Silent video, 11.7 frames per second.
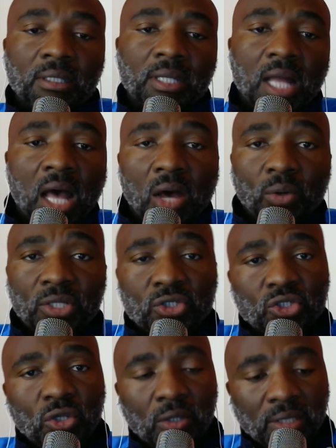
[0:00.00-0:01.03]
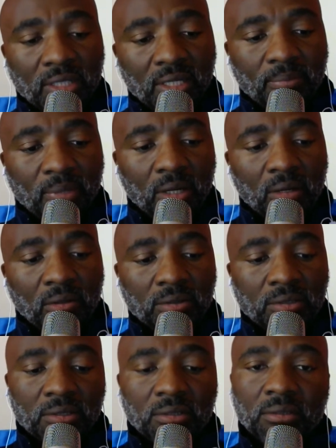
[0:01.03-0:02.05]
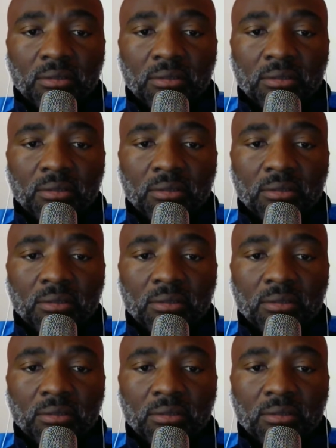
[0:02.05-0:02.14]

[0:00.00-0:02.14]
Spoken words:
now he's talking about